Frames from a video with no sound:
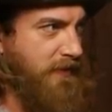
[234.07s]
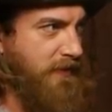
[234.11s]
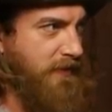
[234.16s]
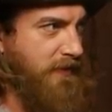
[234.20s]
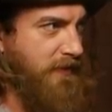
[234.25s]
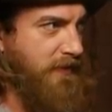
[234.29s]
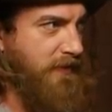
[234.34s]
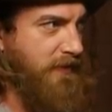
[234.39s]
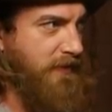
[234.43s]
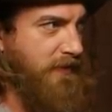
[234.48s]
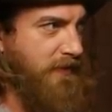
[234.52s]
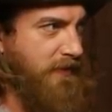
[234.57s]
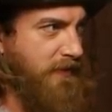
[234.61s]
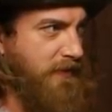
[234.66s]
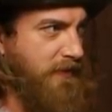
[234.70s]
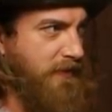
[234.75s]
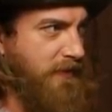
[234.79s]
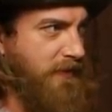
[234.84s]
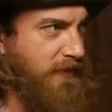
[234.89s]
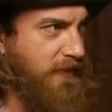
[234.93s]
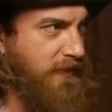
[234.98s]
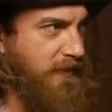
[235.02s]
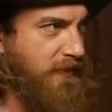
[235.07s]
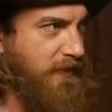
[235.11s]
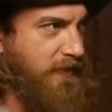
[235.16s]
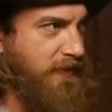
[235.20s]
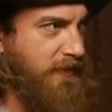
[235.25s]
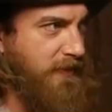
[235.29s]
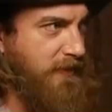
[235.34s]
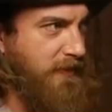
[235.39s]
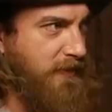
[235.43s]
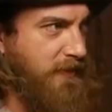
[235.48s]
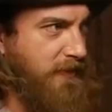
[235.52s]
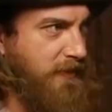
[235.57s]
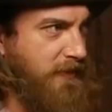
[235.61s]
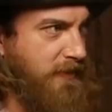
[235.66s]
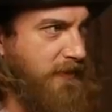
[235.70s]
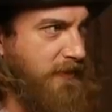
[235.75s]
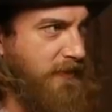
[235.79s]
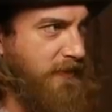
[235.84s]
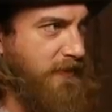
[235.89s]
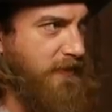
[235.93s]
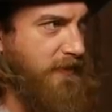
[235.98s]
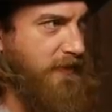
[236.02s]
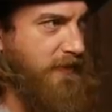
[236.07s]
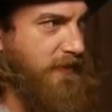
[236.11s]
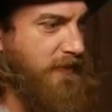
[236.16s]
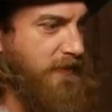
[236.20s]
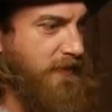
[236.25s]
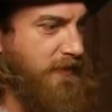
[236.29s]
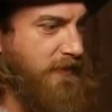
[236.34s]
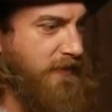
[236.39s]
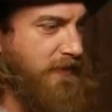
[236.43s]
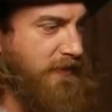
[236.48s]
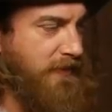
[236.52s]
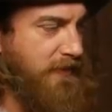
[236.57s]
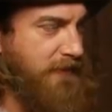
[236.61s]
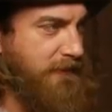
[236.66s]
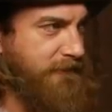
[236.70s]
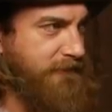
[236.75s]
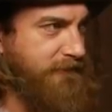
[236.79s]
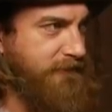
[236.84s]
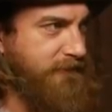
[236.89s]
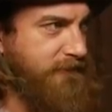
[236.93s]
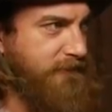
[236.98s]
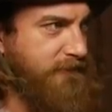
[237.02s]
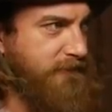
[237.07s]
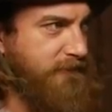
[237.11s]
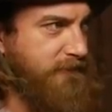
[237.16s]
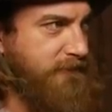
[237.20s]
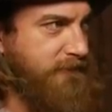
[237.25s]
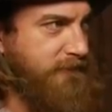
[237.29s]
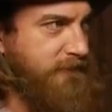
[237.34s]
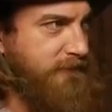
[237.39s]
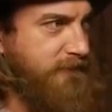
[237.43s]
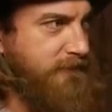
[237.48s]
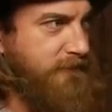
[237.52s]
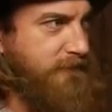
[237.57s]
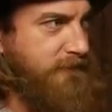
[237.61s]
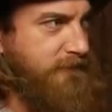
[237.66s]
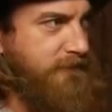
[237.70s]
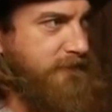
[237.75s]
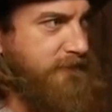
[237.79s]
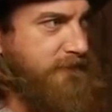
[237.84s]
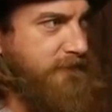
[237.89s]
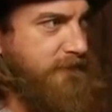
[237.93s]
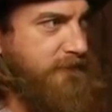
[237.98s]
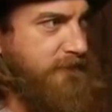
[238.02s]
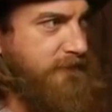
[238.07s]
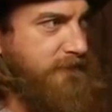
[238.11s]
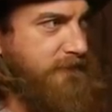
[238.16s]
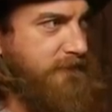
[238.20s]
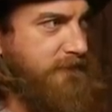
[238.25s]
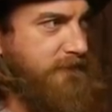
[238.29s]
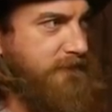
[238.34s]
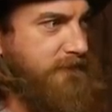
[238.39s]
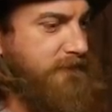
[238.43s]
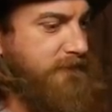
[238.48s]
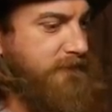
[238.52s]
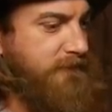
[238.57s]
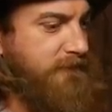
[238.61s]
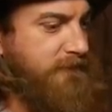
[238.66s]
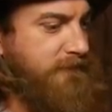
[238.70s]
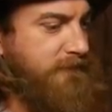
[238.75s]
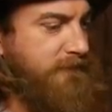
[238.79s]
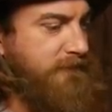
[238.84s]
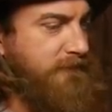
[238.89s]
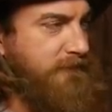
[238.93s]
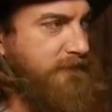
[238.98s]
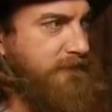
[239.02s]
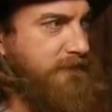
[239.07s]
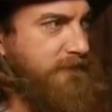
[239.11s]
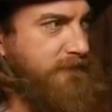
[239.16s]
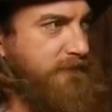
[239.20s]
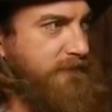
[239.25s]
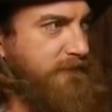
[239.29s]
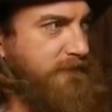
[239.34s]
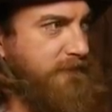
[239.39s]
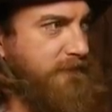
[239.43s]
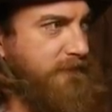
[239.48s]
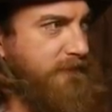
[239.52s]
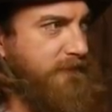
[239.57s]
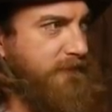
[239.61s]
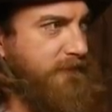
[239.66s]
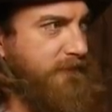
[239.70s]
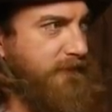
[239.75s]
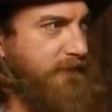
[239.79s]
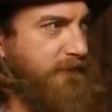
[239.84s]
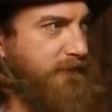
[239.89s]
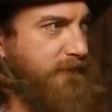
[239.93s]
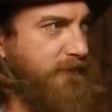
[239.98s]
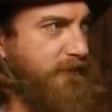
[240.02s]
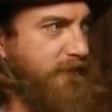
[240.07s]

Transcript: (silent)